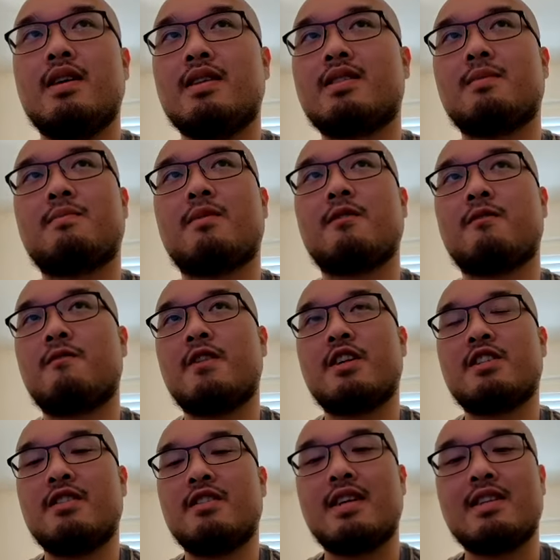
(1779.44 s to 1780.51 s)
a
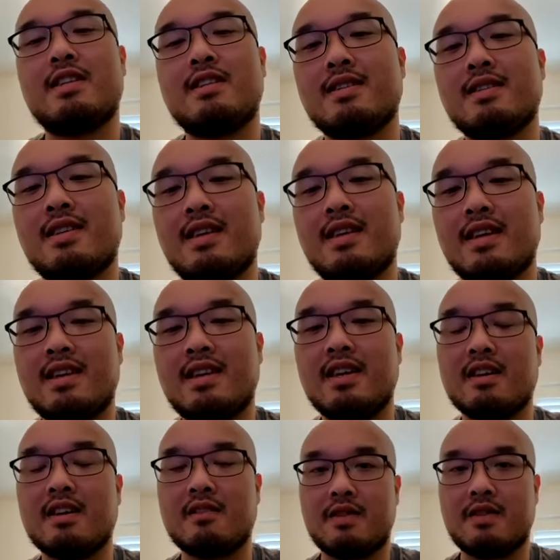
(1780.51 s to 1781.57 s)
profession that doesn't get
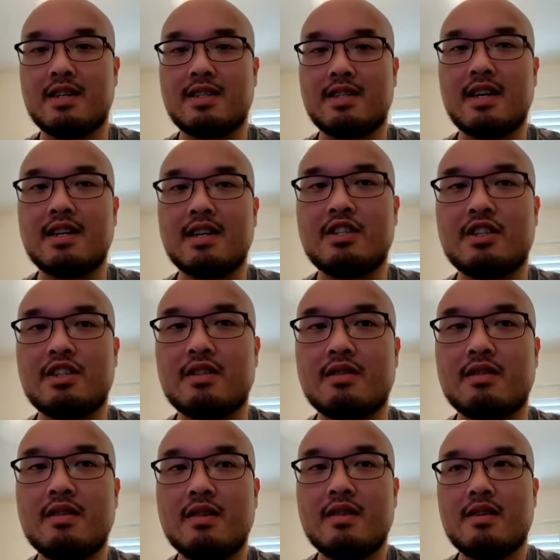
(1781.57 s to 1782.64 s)
enough attention,
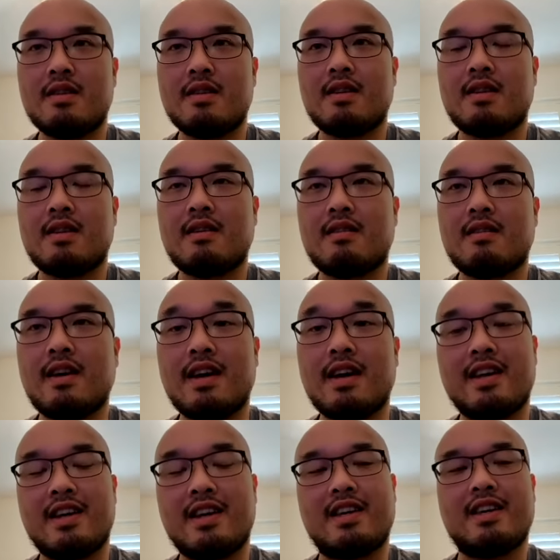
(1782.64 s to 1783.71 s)
and
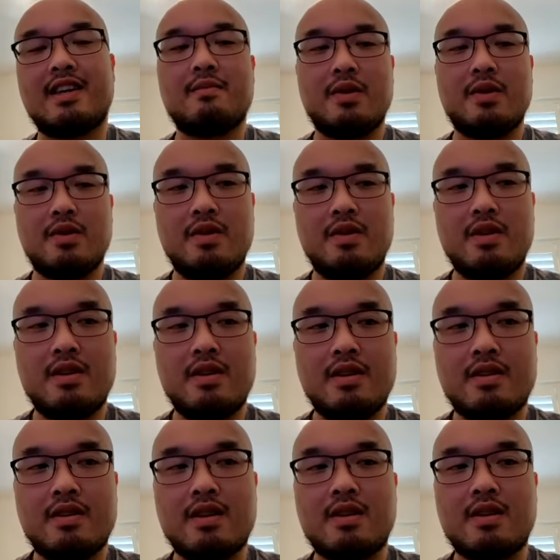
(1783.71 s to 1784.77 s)
it can be
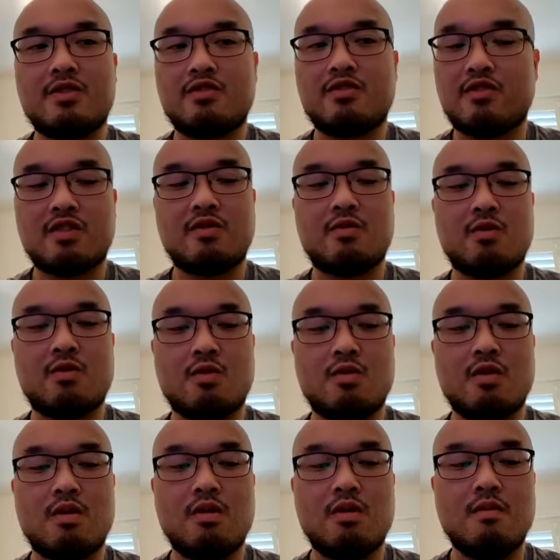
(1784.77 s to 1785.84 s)
stressful.
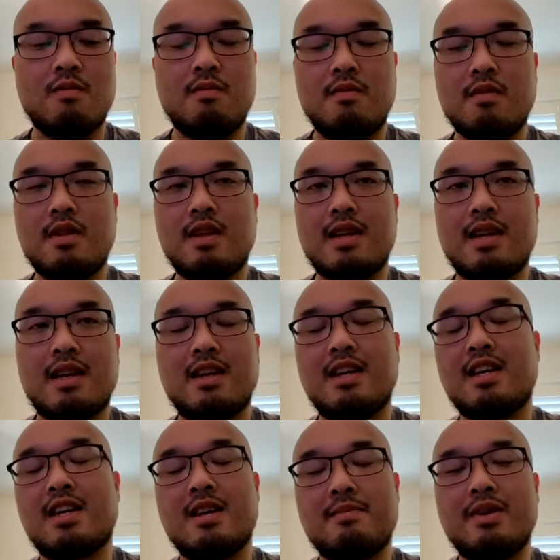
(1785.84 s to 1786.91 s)

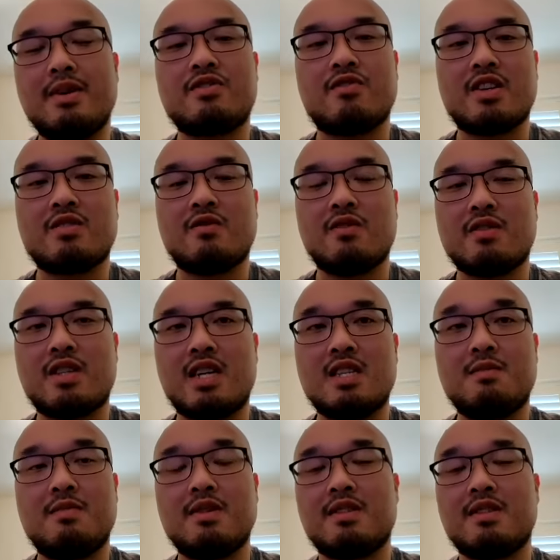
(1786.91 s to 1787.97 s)
It can be stressful at
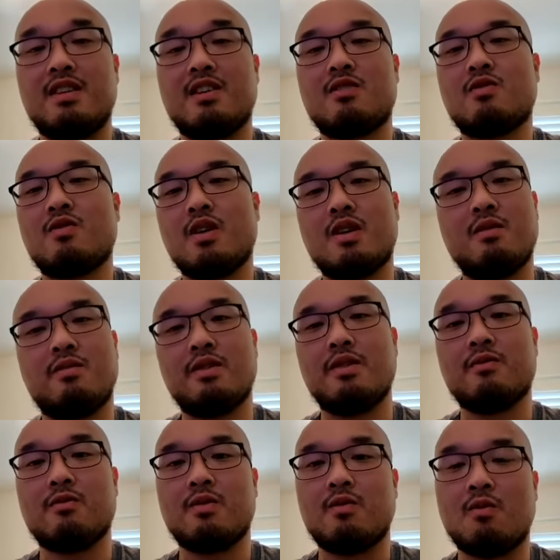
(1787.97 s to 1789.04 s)
times, but it's incredibly
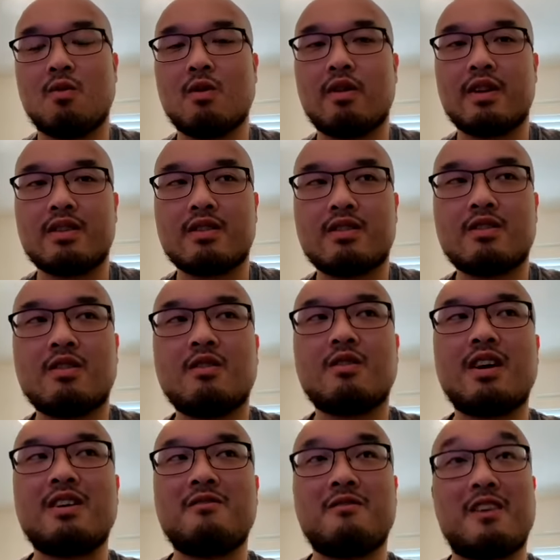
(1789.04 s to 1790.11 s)
rewarding. So
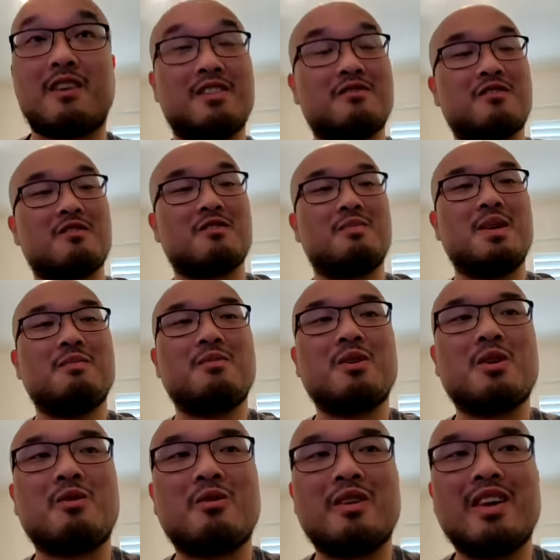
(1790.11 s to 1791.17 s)
advice for people
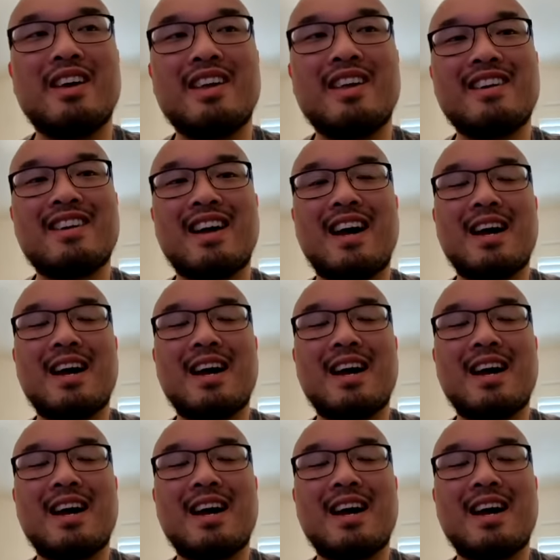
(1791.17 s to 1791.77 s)
going in,